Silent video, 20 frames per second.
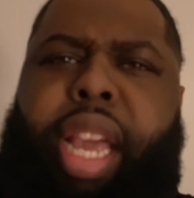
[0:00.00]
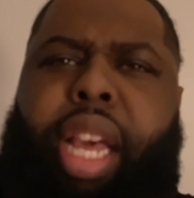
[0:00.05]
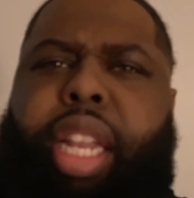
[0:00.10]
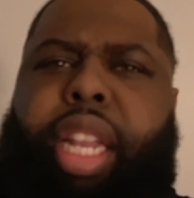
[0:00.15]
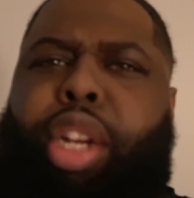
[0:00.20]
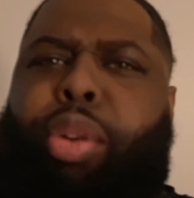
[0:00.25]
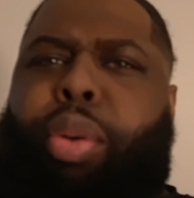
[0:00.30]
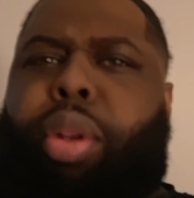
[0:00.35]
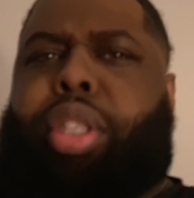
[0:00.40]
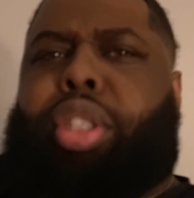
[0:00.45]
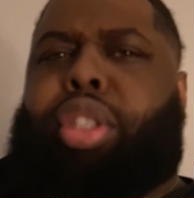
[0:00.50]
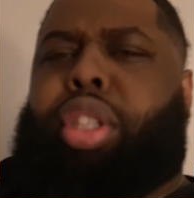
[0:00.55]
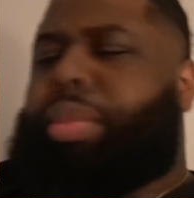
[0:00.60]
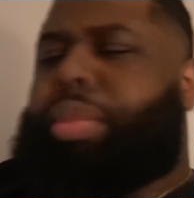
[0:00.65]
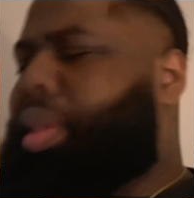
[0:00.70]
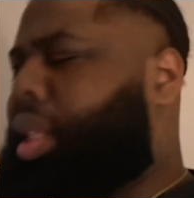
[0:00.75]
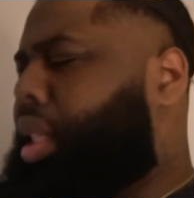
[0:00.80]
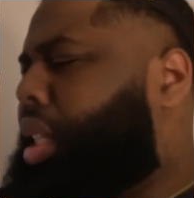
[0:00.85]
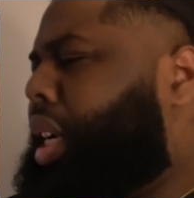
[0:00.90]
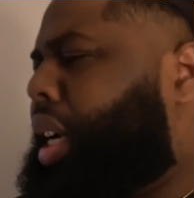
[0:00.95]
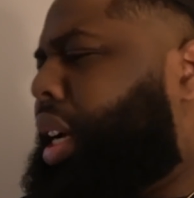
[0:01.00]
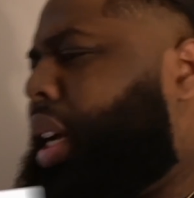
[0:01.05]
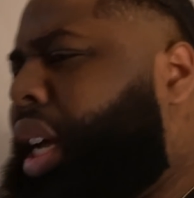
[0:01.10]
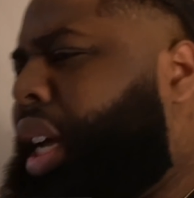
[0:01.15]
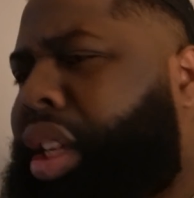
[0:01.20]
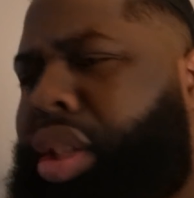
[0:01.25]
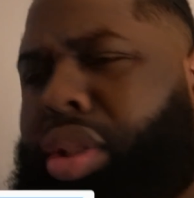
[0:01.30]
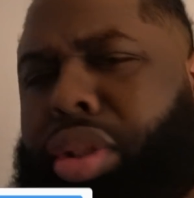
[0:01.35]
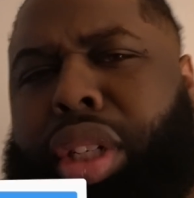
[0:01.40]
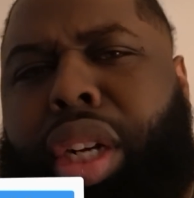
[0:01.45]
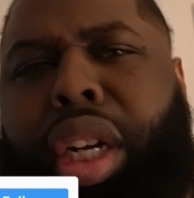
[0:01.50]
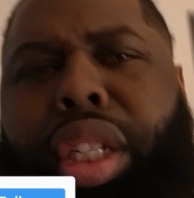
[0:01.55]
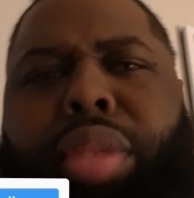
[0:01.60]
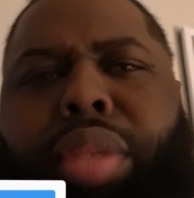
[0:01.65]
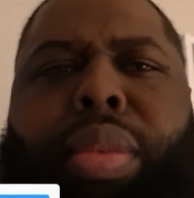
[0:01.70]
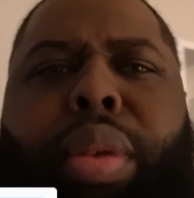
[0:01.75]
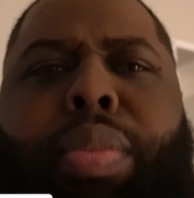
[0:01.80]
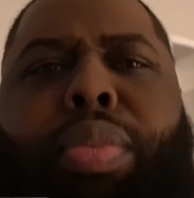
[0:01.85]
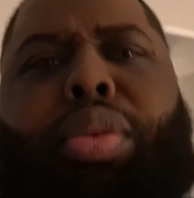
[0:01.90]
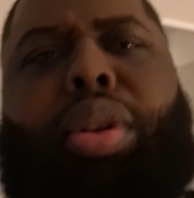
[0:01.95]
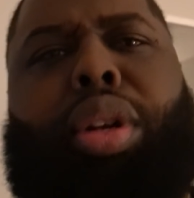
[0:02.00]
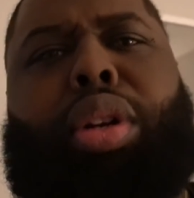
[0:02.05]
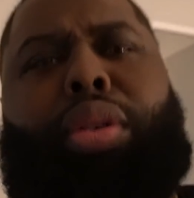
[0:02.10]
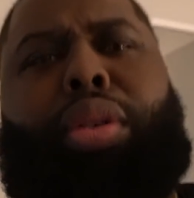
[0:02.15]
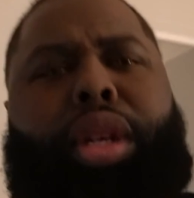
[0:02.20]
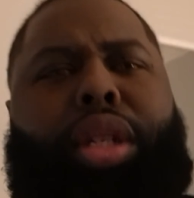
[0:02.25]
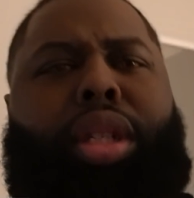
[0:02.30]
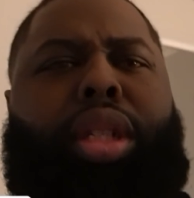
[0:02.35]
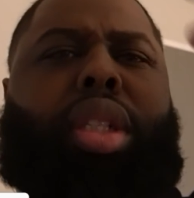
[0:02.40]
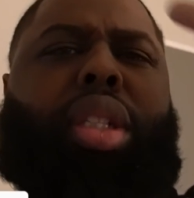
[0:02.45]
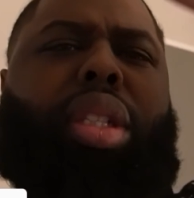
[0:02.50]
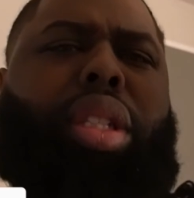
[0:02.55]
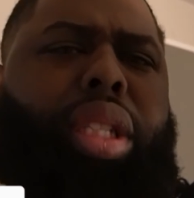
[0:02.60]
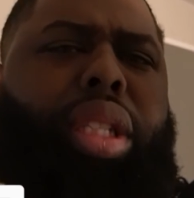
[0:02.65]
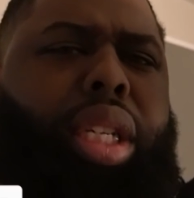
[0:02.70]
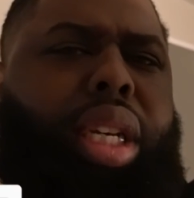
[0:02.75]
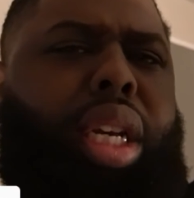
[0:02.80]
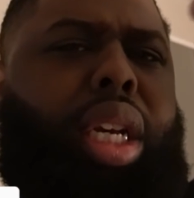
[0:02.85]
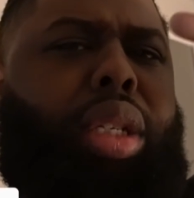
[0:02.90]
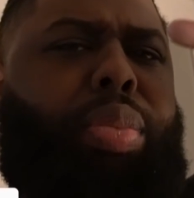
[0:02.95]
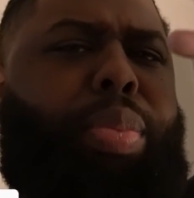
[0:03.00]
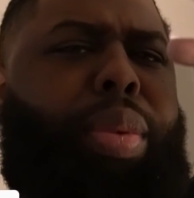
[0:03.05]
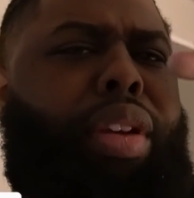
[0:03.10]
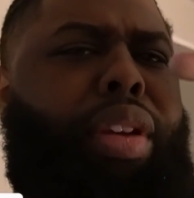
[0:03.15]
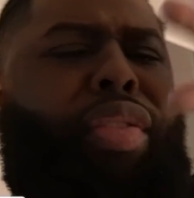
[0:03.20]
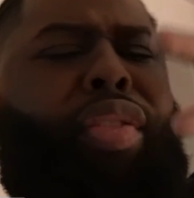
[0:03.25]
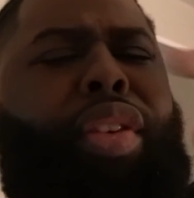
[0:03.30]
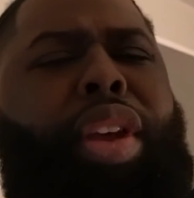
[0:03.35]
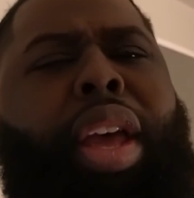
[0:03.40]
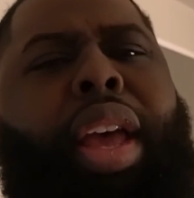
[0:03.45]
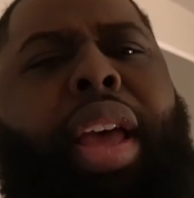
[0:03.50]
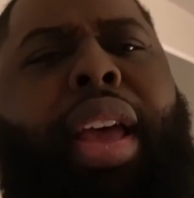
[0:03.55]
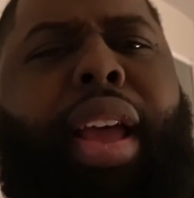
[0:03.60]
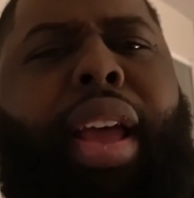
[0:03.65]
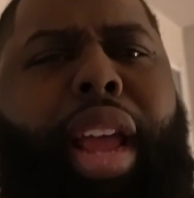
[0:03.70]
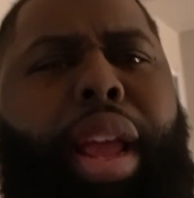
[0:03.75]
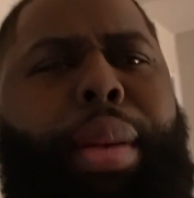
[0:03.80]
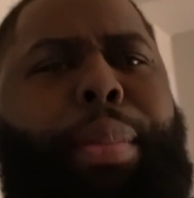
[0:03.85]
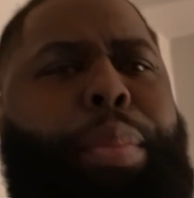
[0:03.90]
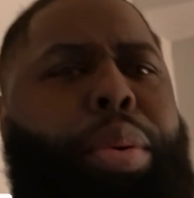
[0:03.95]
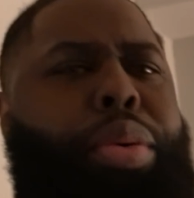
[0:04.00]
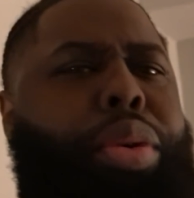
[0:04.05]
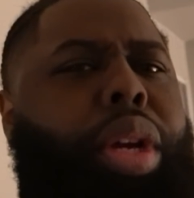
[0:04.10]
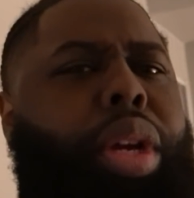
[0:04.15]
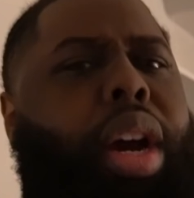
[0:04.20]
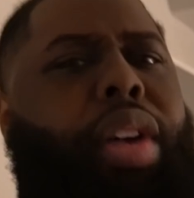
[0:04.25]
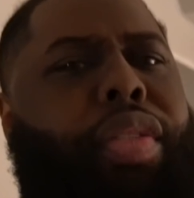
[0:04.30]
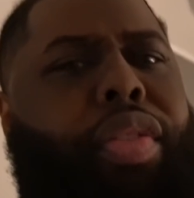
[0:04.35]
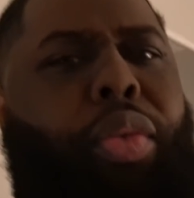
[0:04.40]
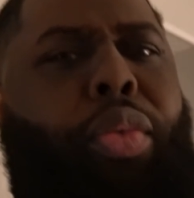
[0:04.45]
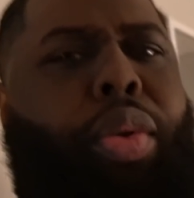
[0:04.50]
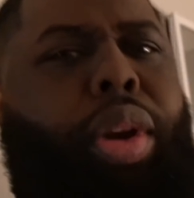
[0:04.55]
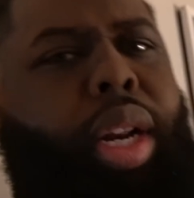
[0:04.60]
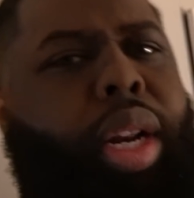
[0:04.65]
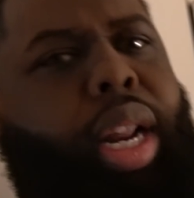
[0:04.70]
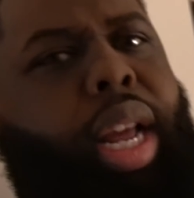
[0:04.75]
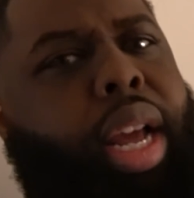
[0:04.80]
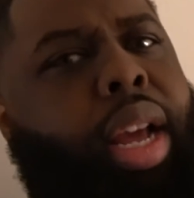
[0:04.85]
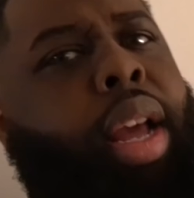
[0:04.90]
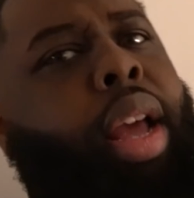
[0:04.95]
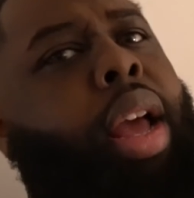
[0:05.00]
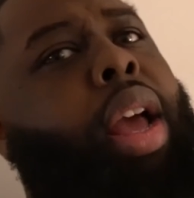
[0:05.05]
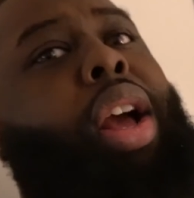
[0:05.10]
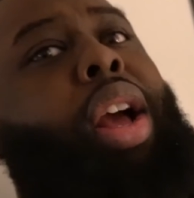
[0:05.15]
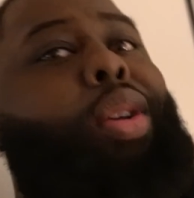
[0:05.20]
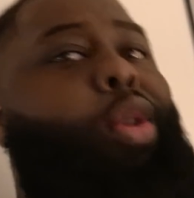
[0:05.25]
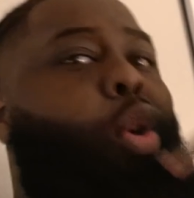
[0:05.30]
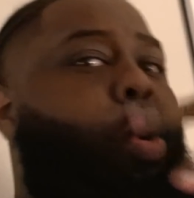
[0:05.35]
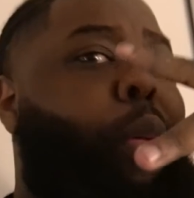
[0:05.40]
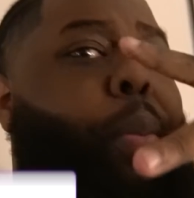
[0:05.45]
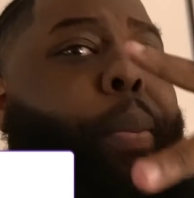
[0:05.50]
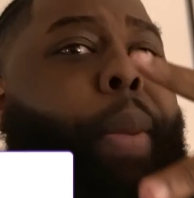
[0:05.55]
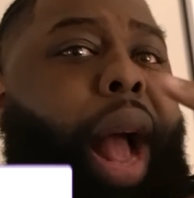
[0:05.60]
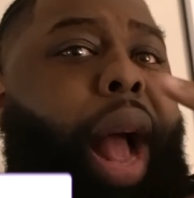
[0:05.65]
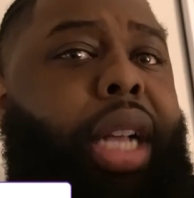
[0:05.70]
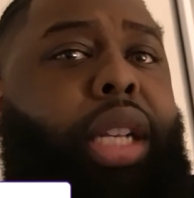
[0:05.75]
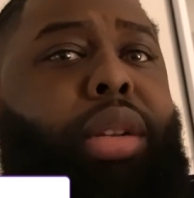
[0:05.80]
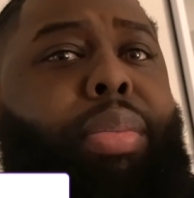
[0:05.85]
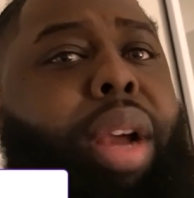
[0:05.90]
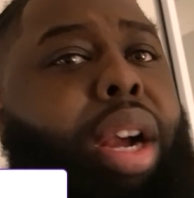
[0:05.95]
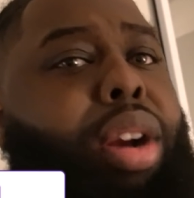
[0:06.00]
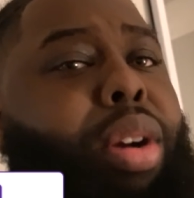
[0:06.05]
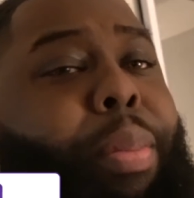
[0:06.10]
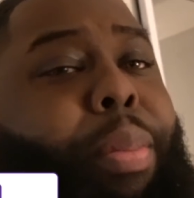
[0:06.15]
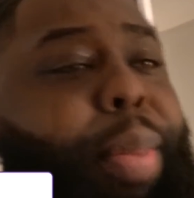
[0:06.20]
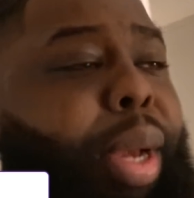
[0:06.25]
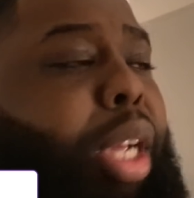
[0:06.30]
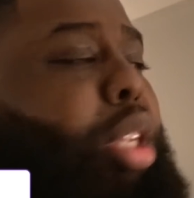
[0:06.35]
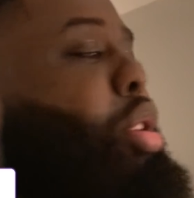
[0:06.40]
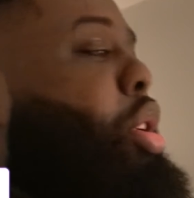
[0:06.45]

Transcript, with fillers: L A Gorilla tournament today. So shout out to my boy Chris Diaz Biff and Booyah for winning that, going back to back on big